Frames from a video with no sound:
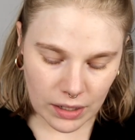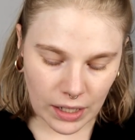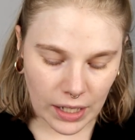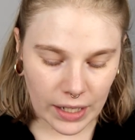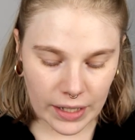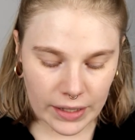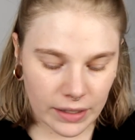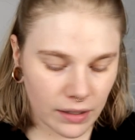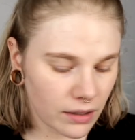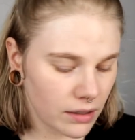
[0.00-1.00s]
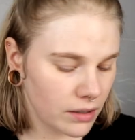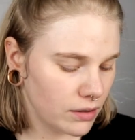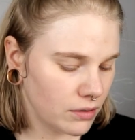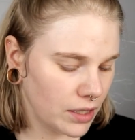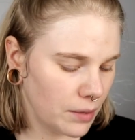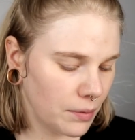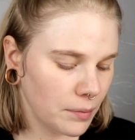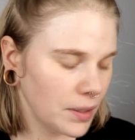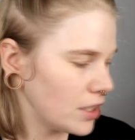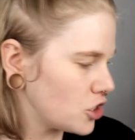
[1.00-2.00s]
I... Okay,
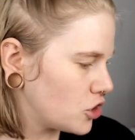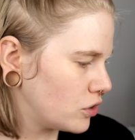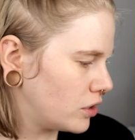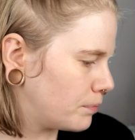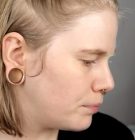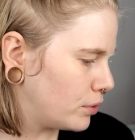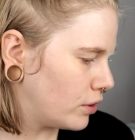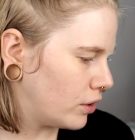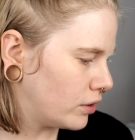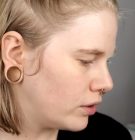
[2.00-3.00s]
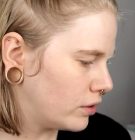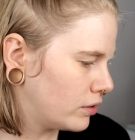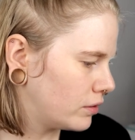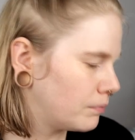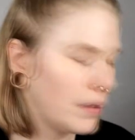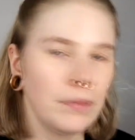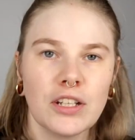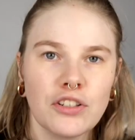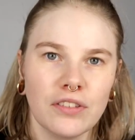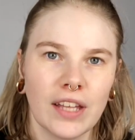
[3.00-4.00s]
maybe I should put on... Maybe I
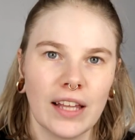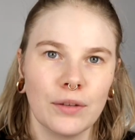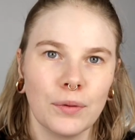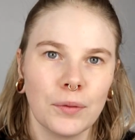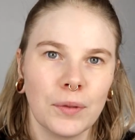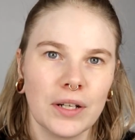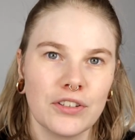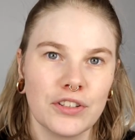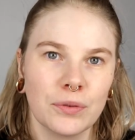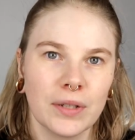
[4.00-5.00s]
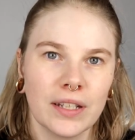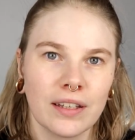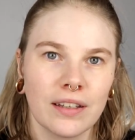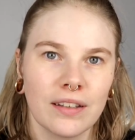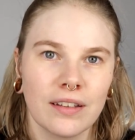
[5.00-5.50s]
should tell you what we are doing.